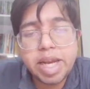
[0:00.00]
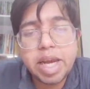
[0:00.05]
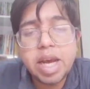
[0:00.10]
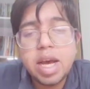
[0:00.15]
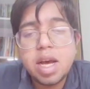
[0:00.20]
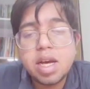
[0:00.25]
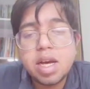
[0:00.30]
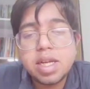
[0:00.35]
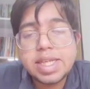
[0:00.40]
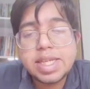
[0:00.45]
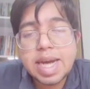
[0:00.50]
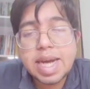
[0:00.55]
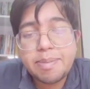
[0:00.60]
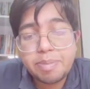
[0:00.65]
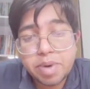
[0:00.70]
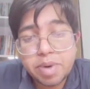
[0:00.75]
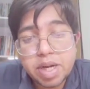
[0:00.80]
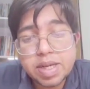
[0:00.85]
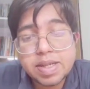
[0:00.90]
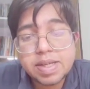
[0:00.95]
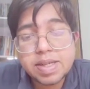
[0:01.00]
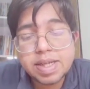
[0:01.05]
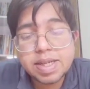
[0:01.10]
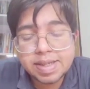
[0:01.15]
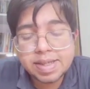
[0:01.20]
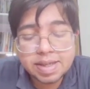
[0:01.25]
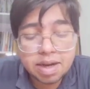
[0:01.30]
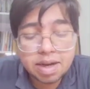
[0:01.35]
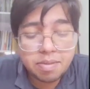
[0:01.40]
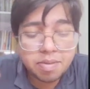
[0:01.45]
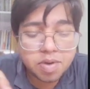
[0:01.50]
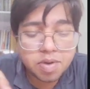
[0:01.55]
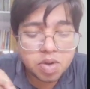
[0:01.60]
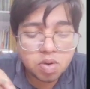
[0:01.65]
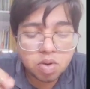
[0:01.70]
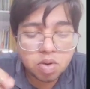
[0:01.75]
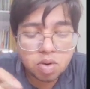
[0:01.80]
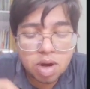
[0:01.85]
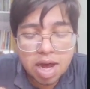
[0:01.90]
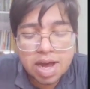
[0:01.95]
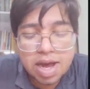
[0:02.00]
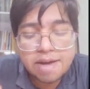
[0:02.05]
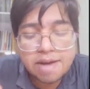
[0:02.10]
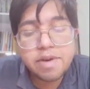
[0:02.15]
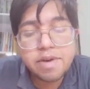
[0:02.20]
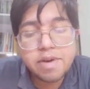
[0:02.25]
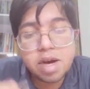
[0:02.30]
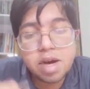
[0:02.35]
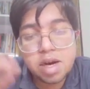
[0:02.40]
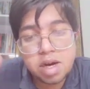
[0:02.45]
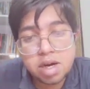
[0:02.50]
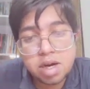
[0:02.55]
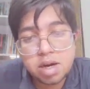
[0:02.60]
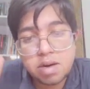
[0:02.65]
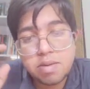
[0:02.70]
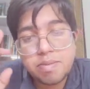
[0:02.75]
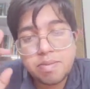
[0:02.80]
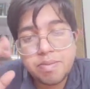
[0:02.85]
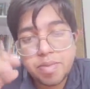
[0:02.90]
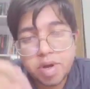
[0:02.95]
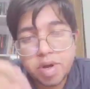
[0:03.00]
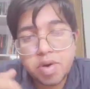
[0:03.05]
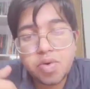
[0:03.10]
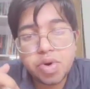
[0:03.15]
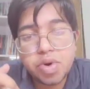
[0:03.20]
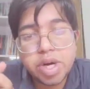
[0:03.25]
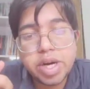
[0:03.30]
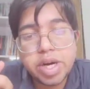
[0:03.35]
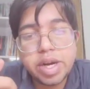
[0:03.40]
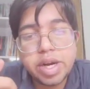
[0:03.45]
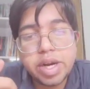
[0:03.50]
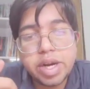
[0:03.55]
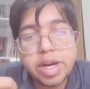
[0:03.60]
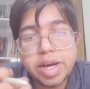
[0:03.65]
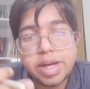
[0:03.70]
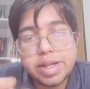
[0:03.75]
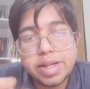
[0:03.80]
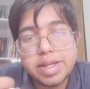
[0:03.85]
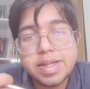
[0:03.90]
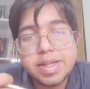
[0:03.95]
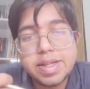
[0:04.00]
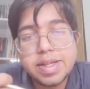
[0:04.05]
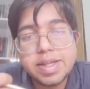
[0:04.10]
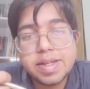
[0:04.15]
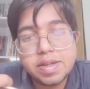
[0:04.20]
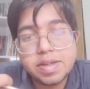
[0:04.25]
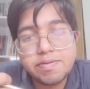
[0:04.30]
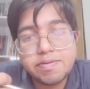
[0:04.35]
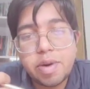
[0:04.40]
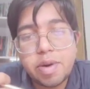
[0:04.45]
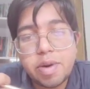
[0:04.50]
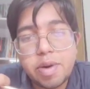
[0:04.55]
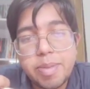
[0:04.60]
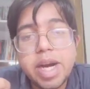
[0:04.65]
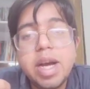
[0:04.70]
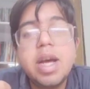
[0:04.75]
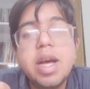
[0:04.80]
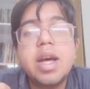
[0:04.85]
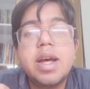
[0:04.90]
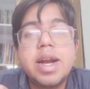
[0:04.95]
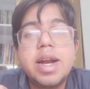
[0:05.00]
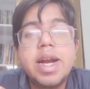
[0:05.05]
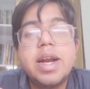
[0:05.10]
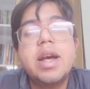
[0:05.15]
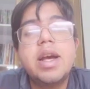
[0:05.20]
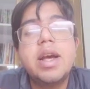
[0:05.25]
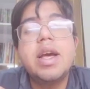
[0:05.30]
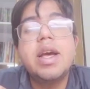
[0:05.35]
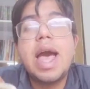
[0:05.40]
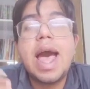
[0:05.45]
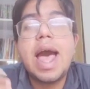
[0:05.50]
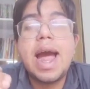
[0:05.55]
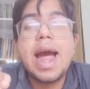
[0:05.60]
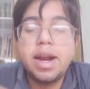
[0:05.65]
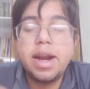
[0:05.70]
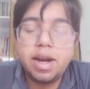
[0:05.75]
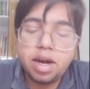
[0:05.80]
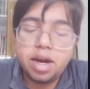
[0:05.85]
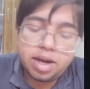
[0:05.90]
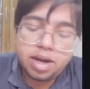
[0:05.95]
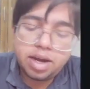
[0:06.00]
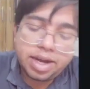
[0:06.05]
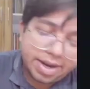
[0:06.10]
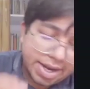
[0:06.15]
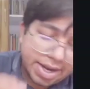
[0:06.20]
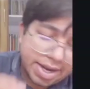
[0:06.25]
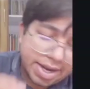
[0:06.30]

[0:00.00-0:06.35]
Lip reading: chapters itself. So I have wrote it in a this format, right? And in next